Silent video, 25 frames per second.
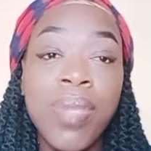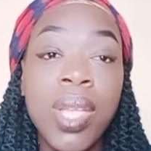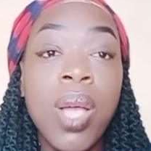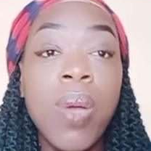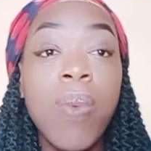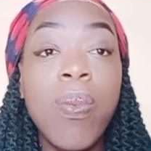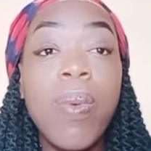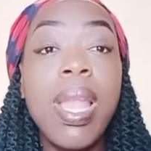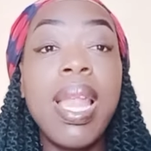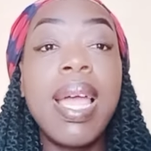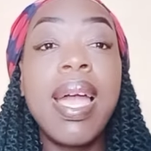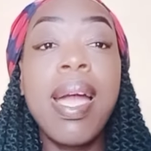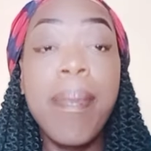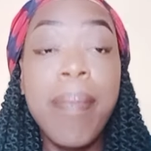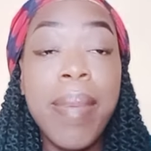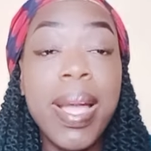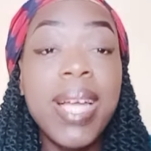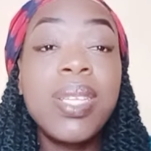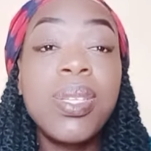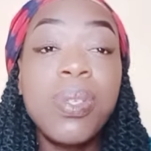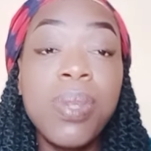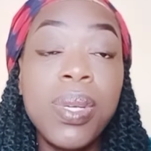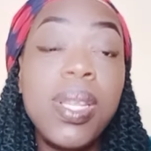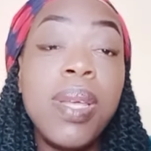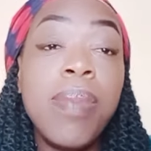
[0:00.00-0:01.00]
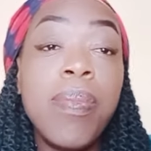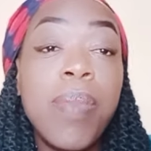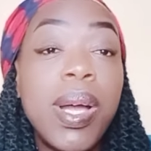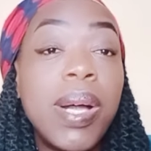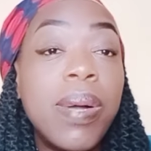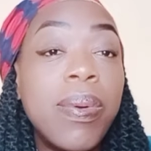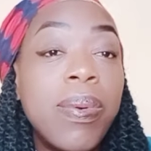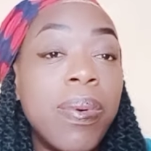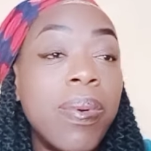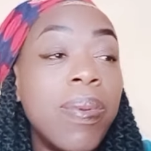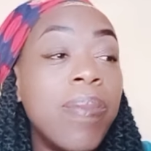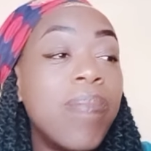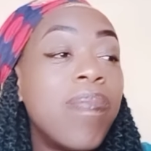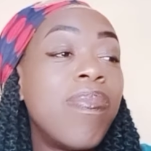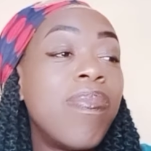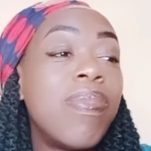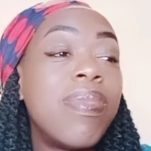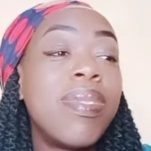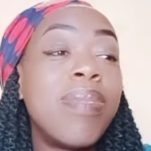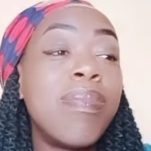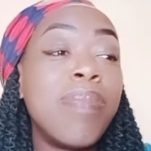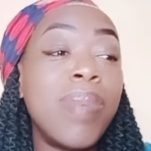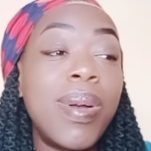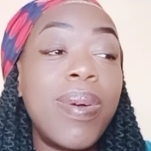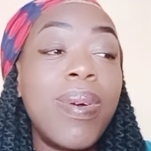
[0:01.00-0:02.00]
We'll come back to Deemwango
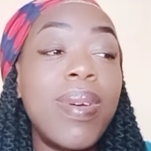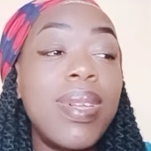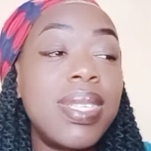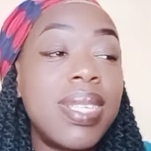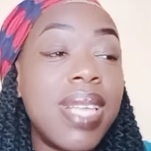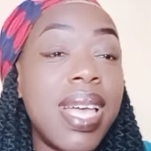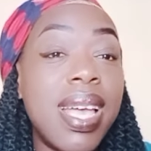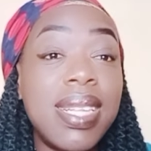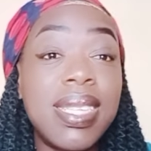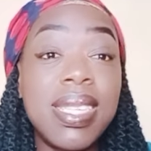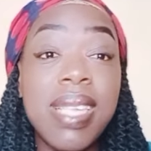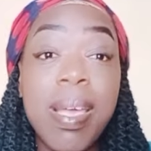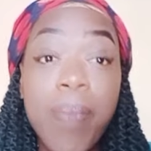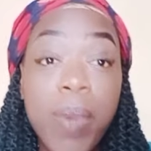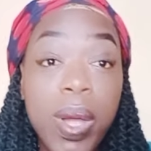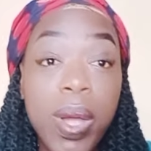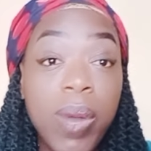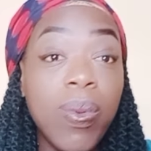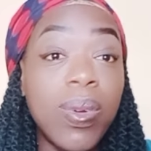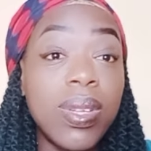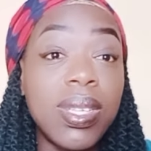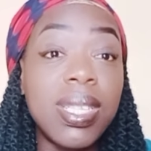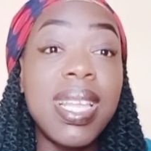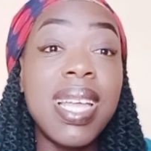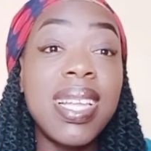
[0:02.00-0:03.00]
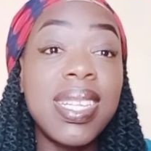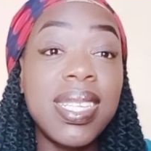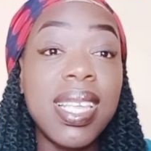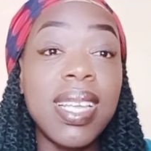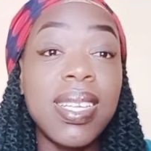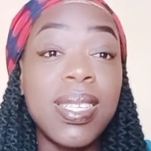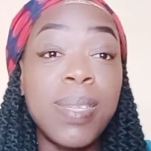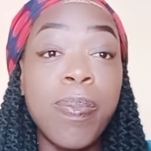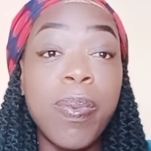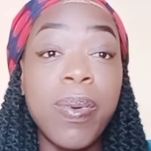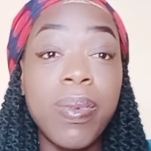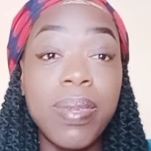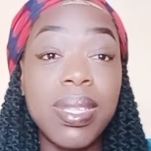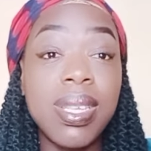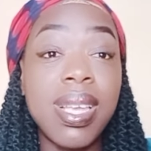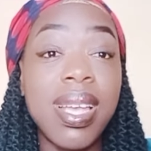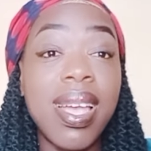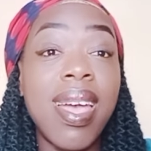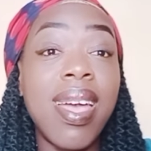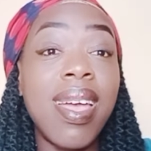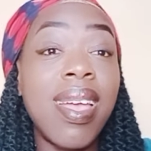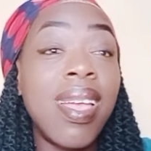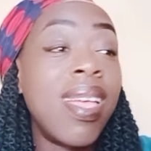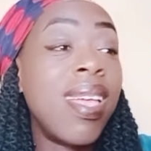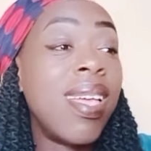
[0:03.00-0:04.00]
because someone was just exposing her.